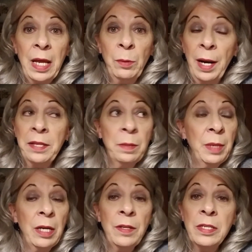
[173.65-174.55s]
Right in the
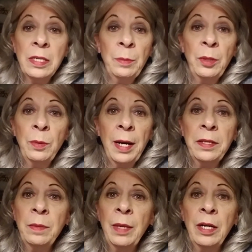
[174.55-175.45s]
middle of the summer, right
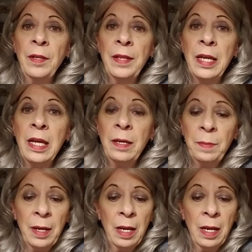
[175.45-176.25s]
in the middle of the heat,